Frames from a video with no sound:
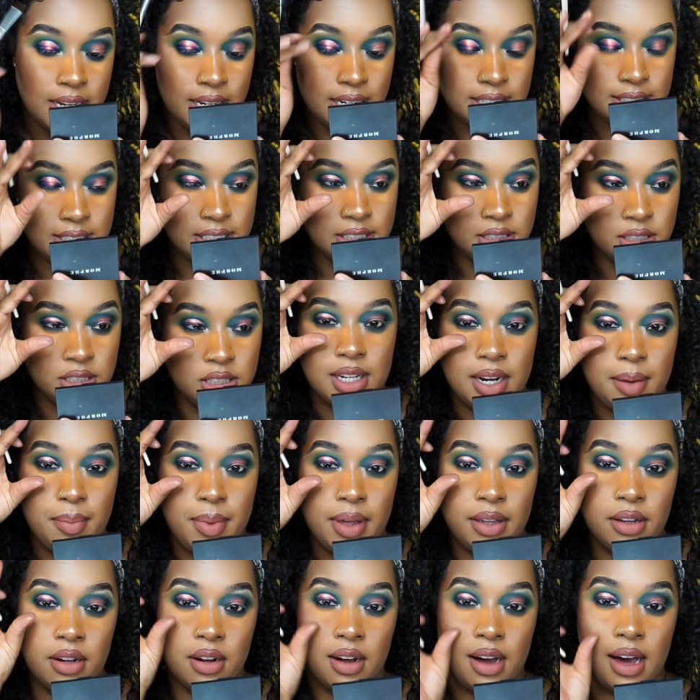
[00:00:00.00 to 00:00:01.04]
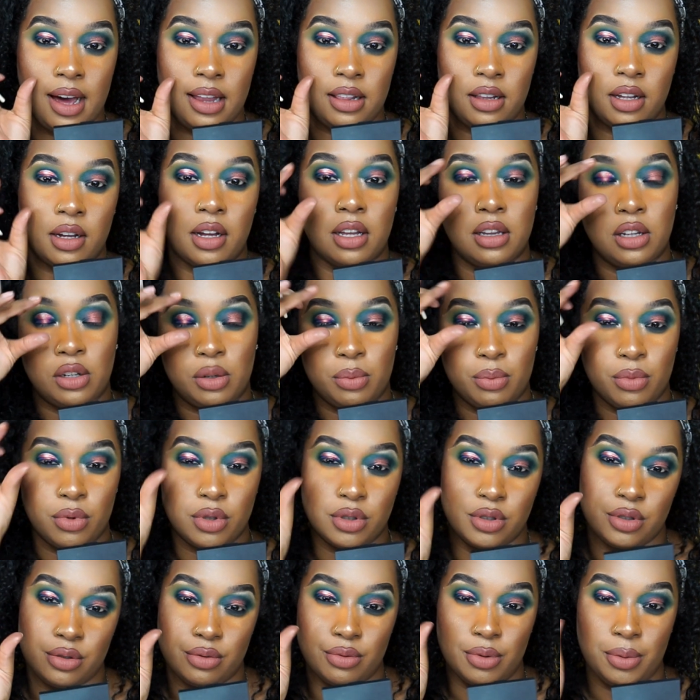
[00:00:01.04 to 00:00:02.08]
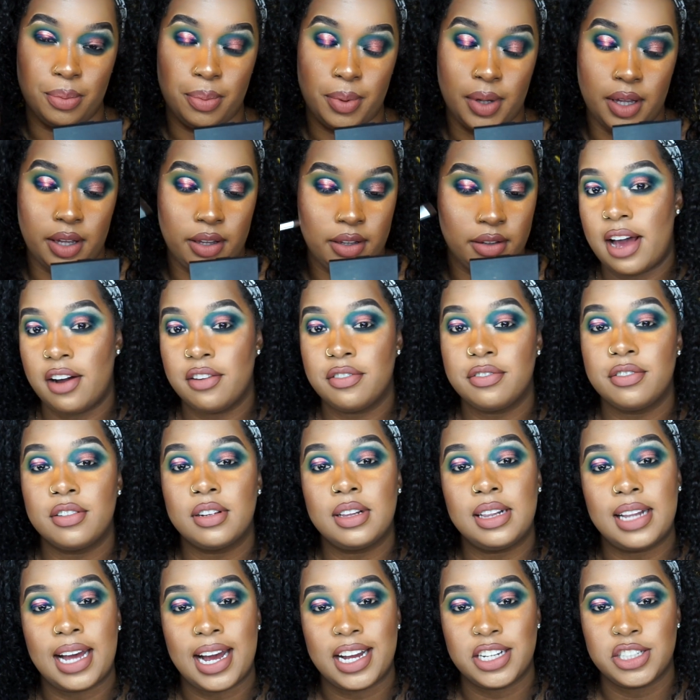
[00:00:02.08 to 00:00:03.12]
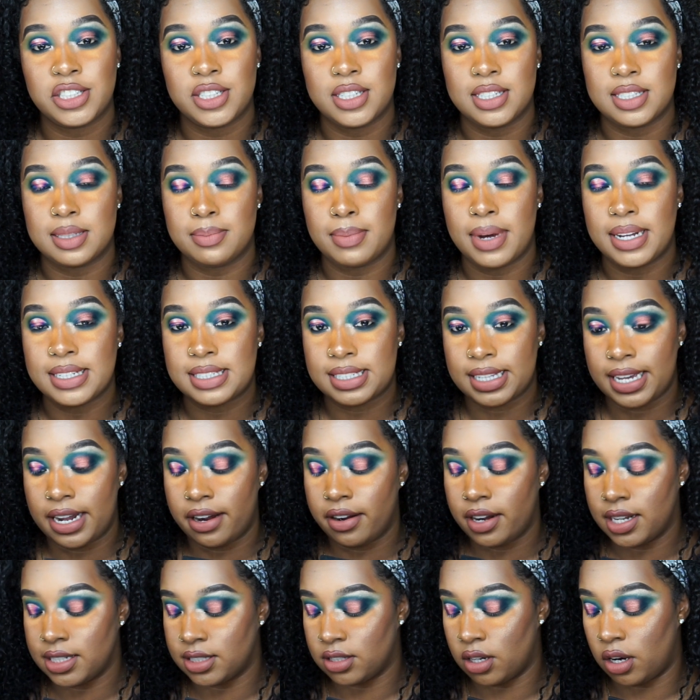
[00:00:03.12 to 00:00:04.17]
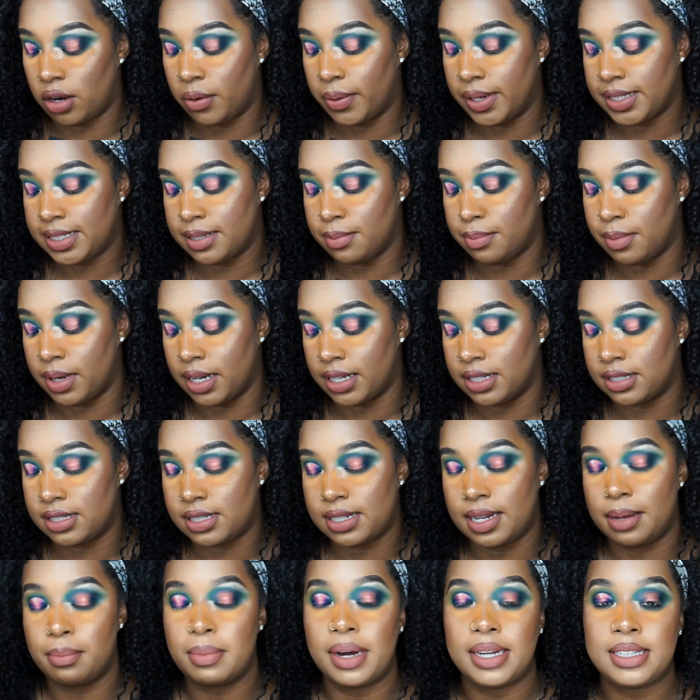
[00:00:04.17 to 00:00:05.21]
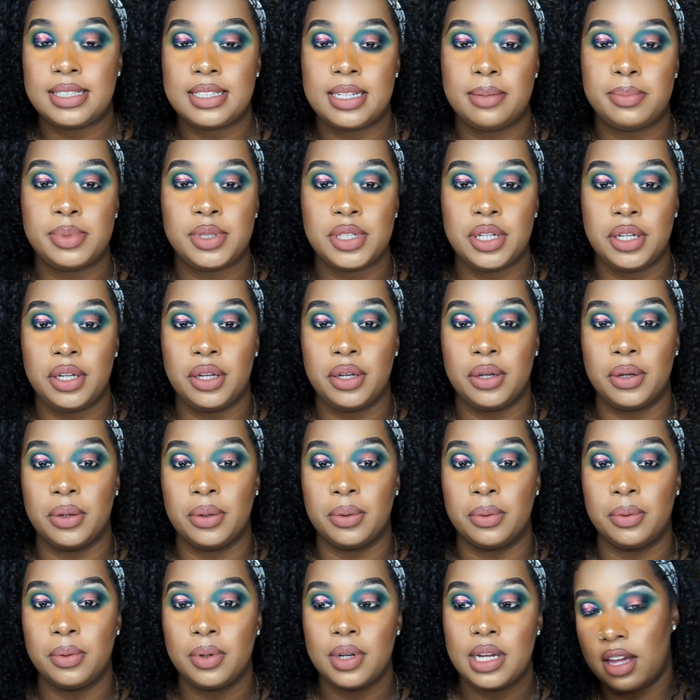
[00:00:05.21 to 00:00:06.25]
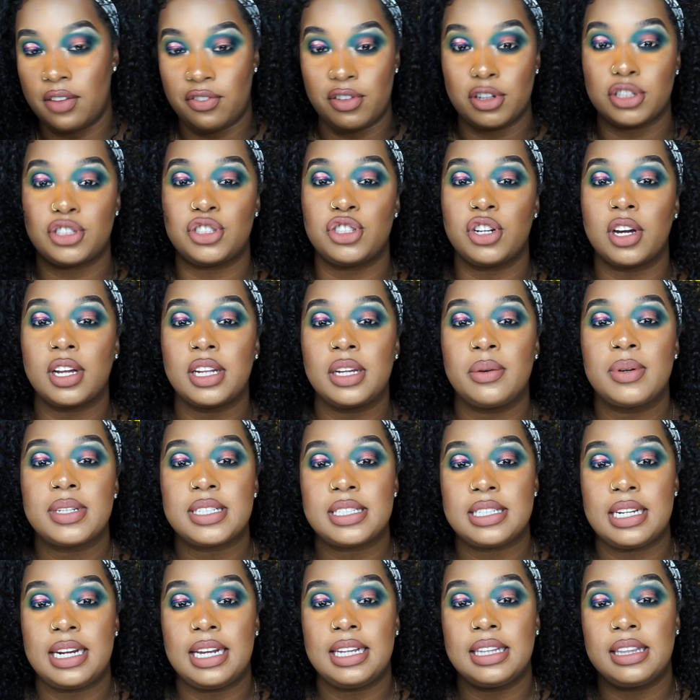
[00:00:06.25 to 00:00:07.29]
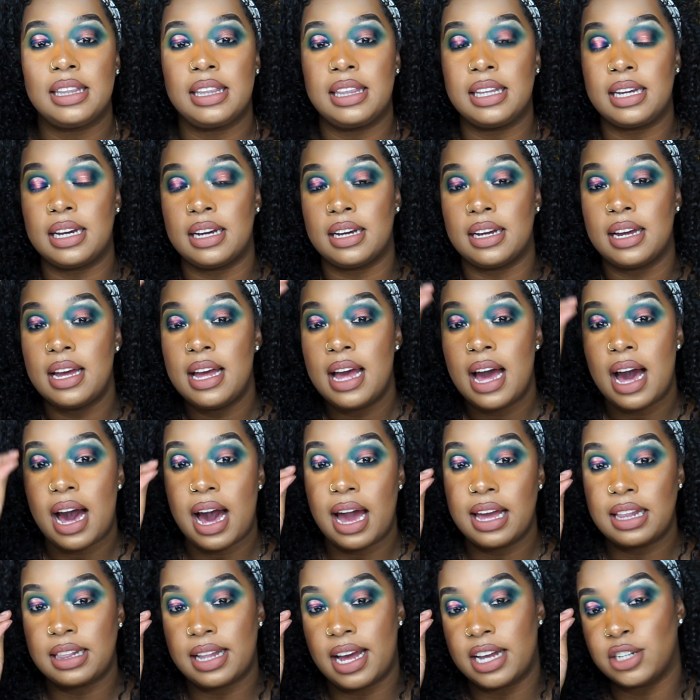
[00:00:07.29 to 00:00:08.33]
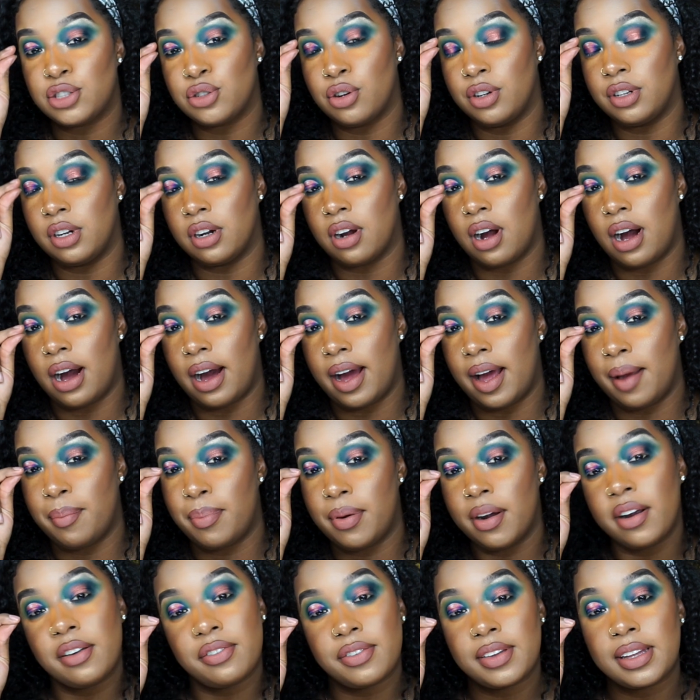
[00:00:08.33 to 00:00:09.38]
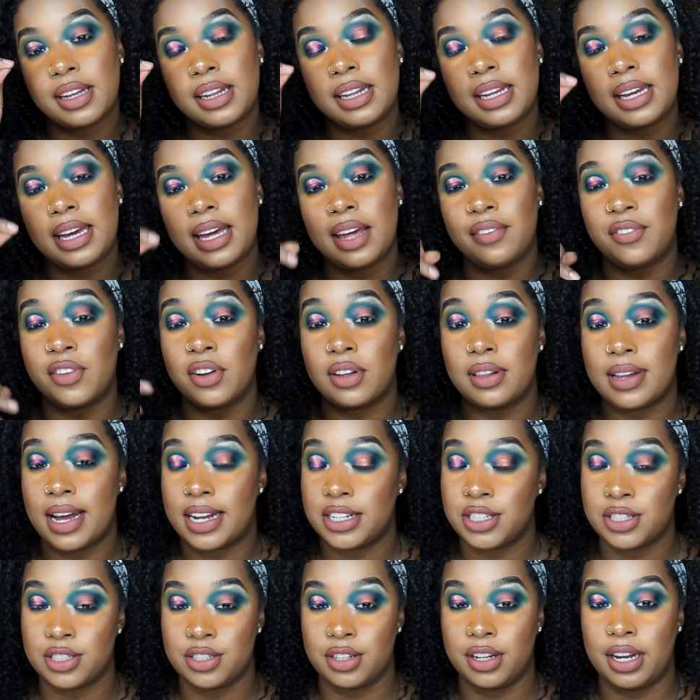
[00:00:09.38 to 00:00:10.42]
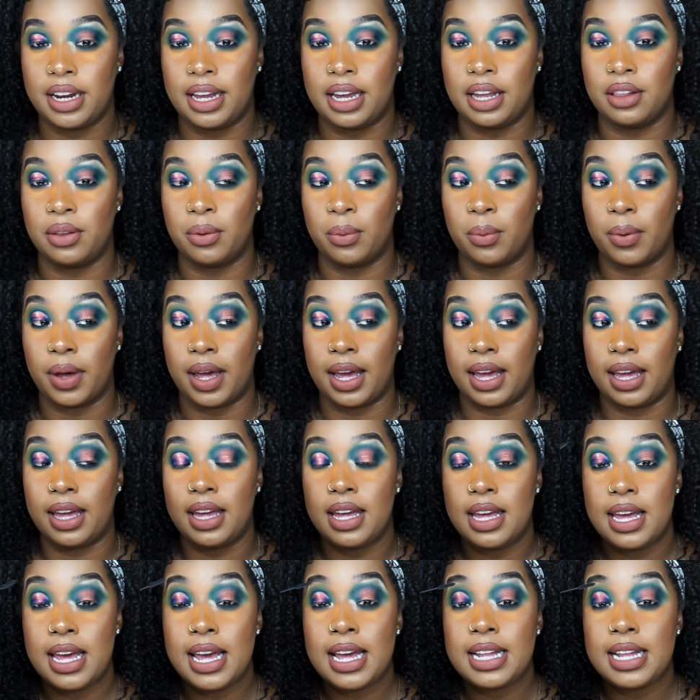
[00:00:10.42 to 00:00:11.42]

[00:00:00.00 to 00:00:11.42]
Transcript: because it's going to make your eye look a little more droopy. Now for lashes, mascara is always a must, and my tip to you, if you're struggling with fitting the eyelash on your eye perfectly, if your lashes are getting in the way,